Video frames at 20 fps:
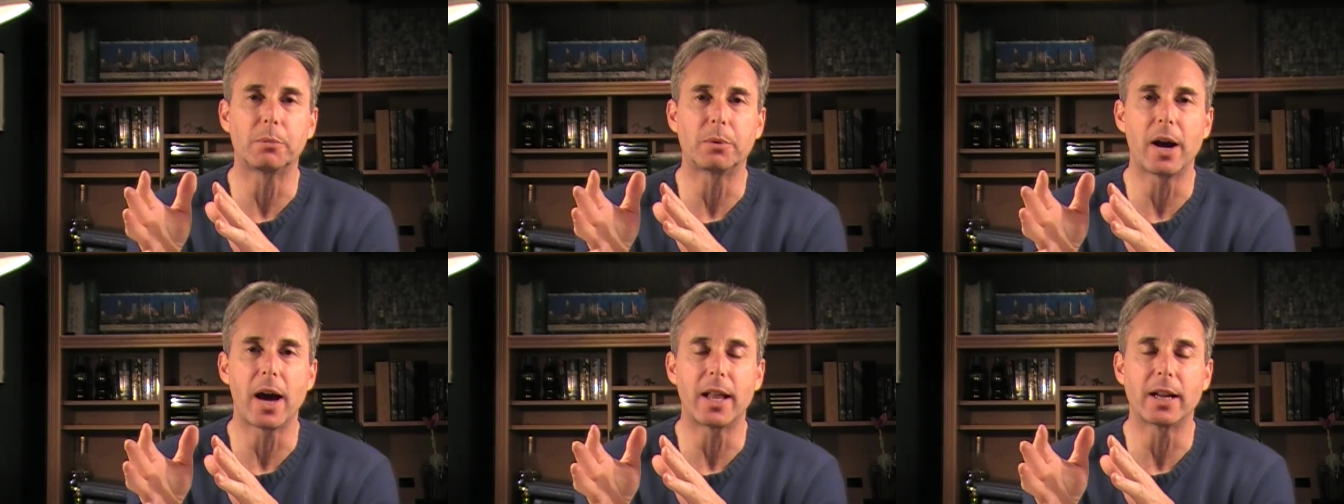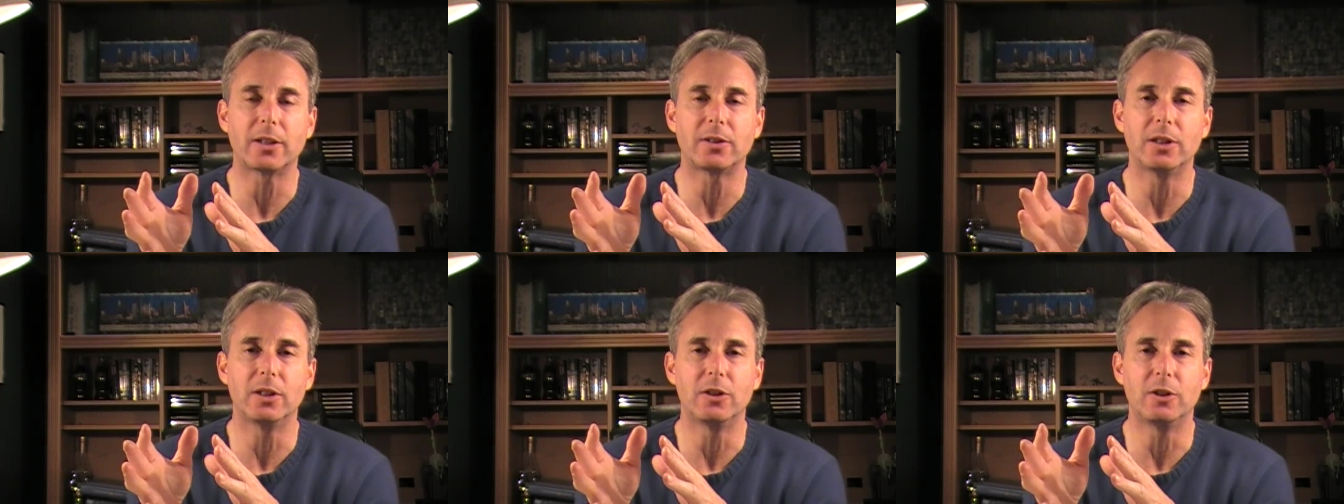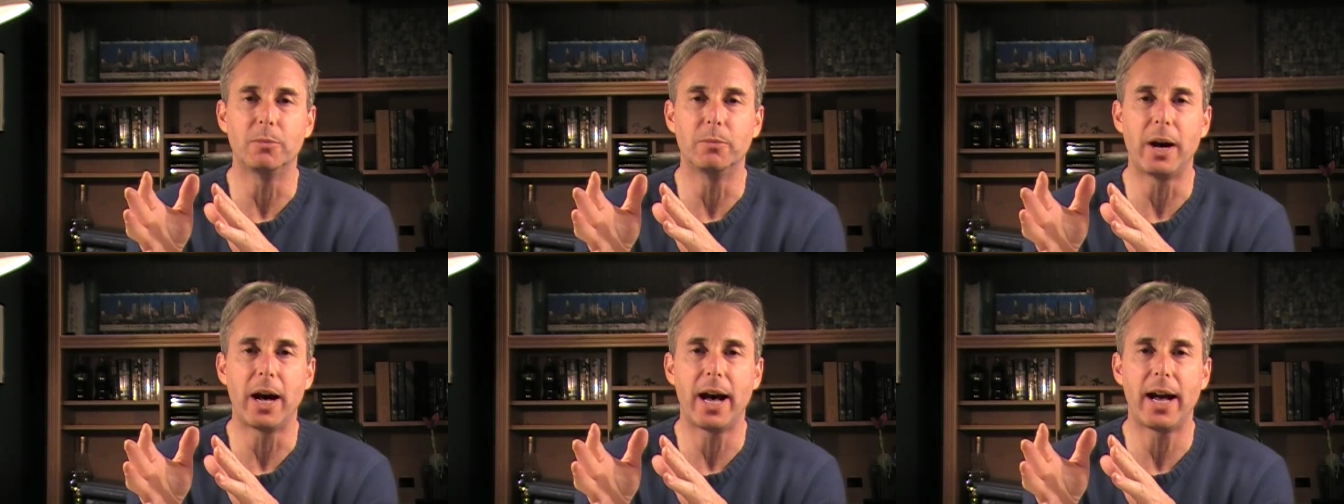products that you
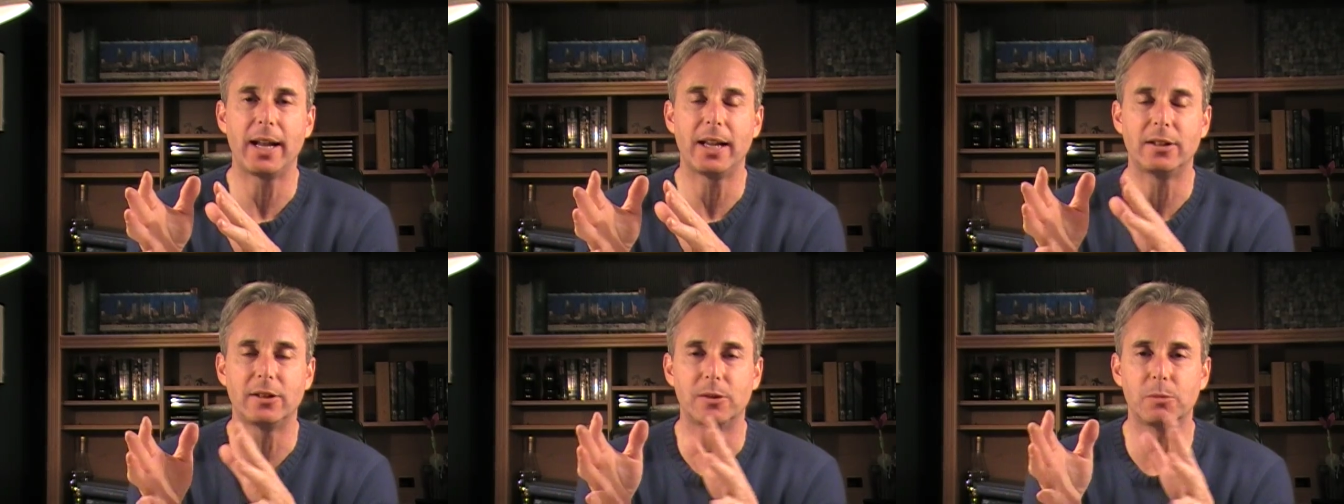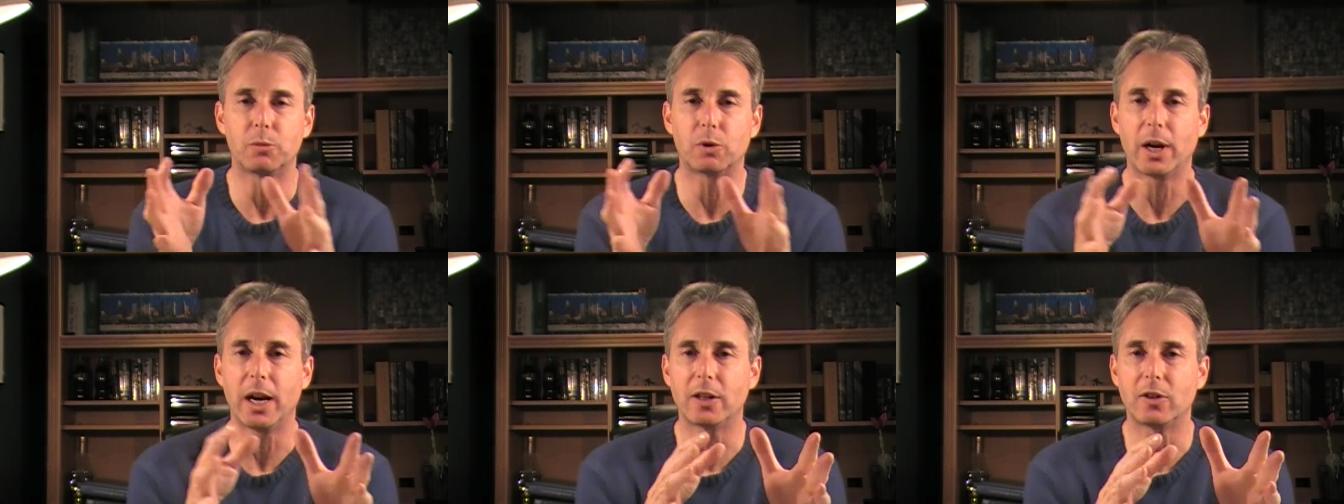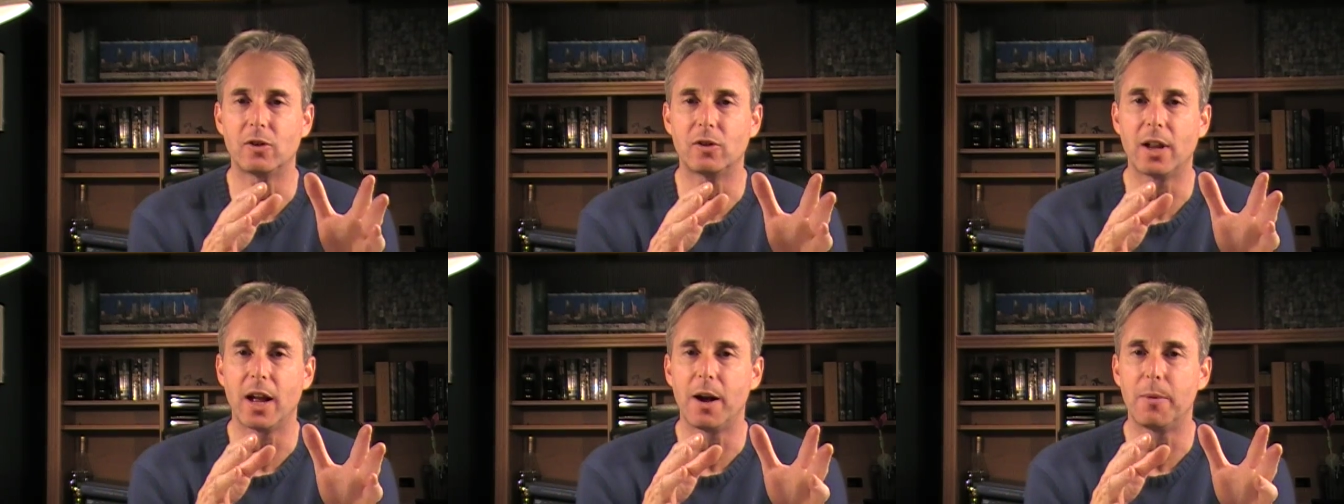buy and subtract
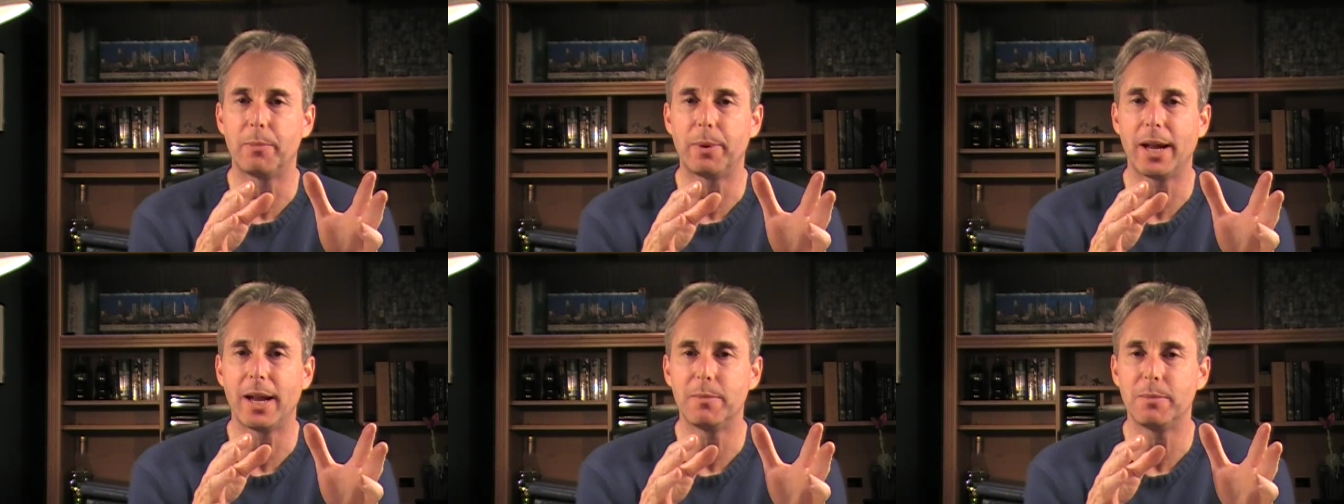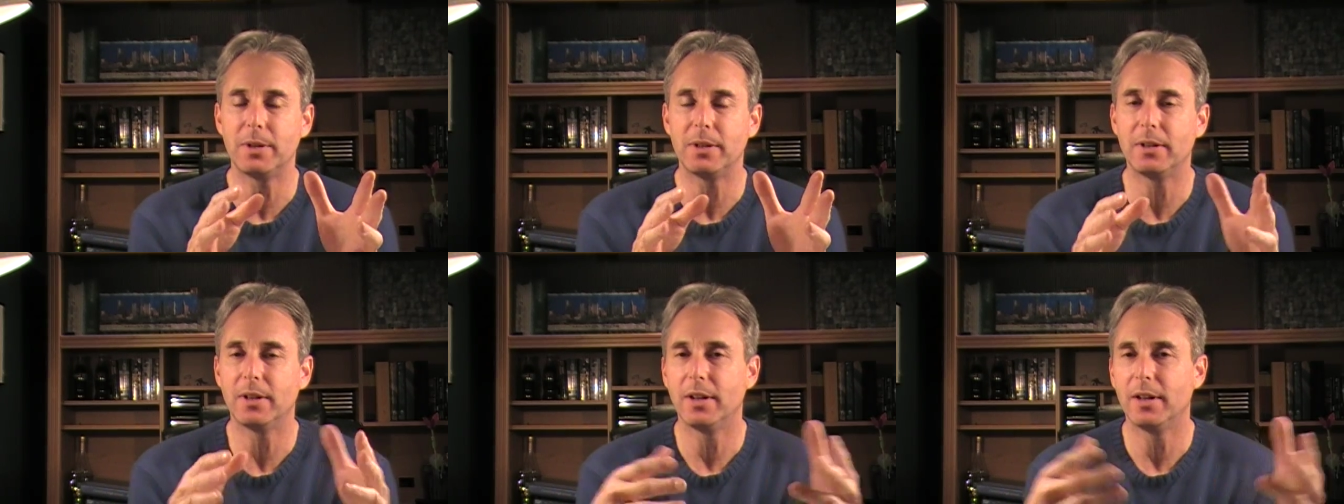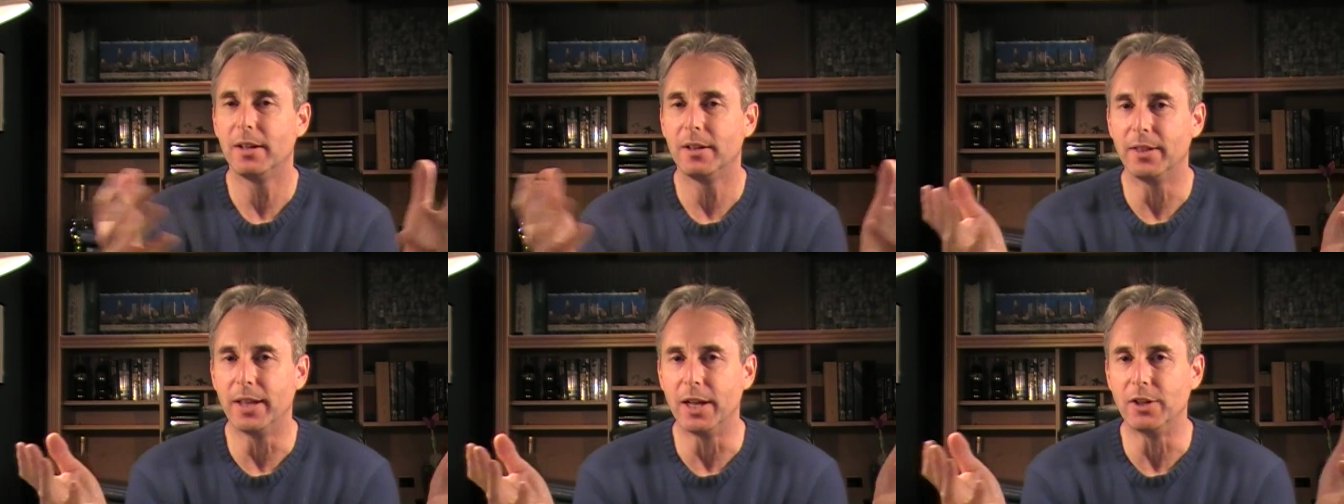your down payment.
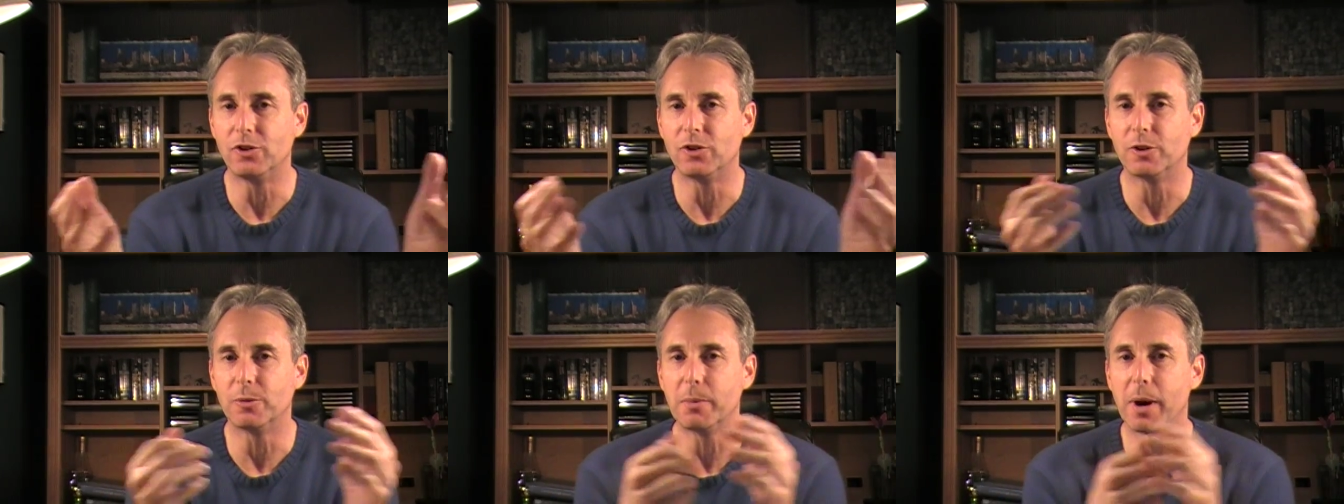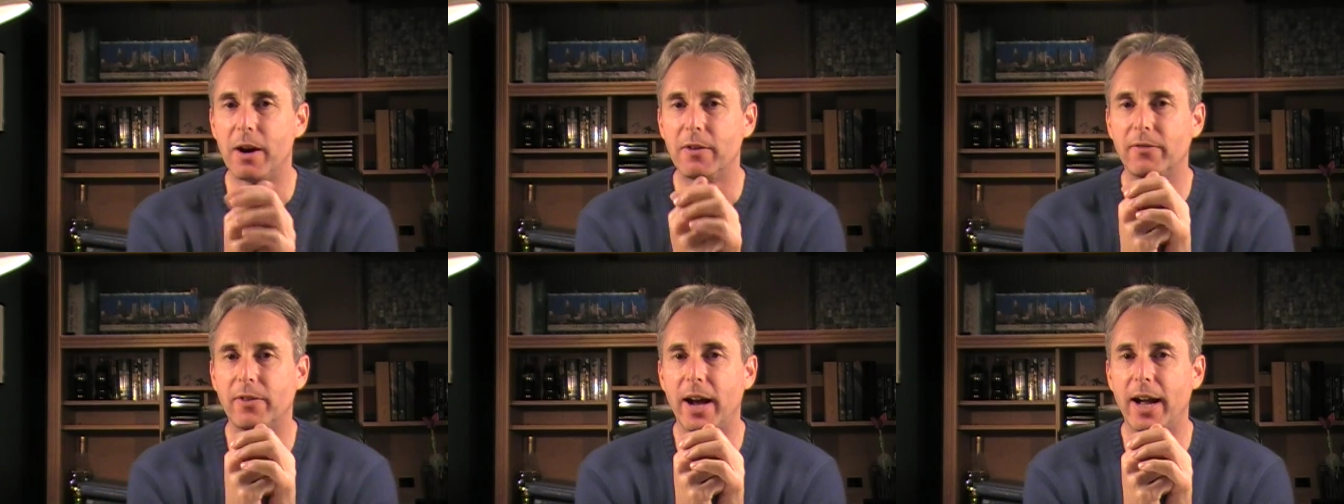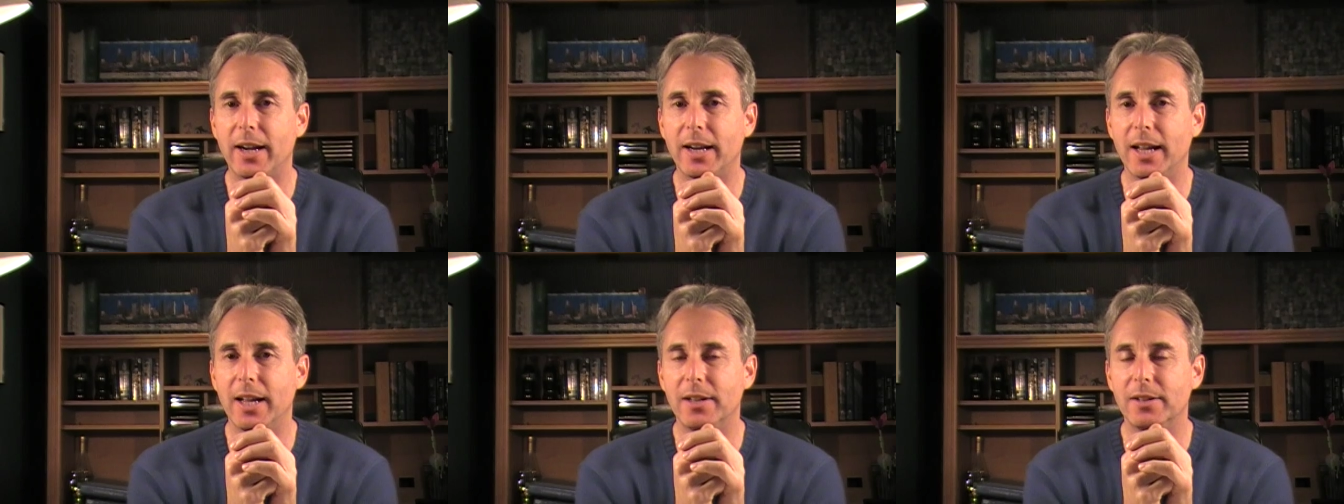That's your amount
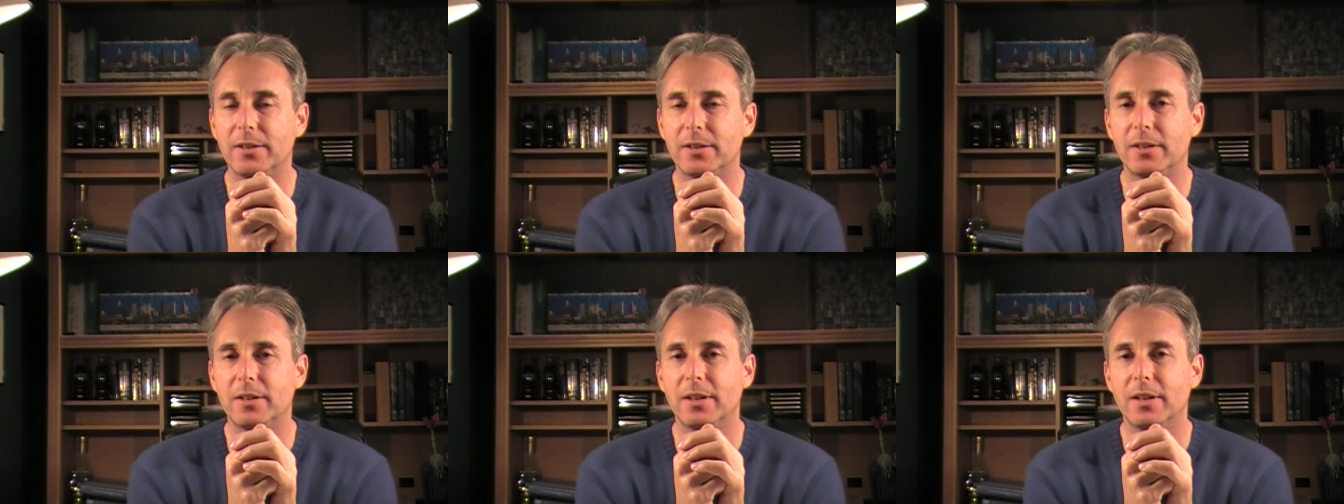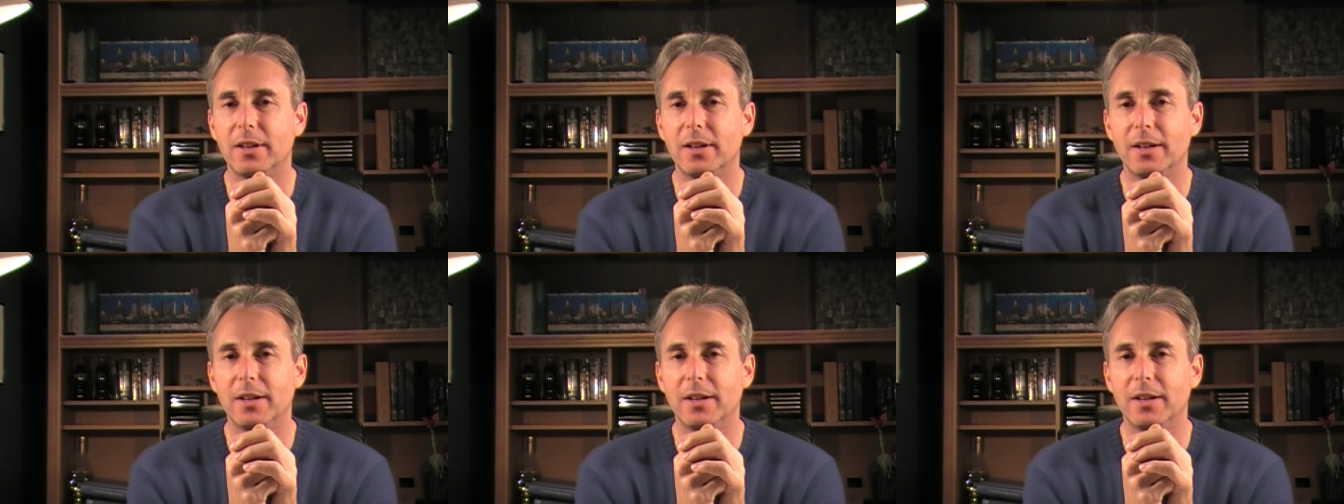financed.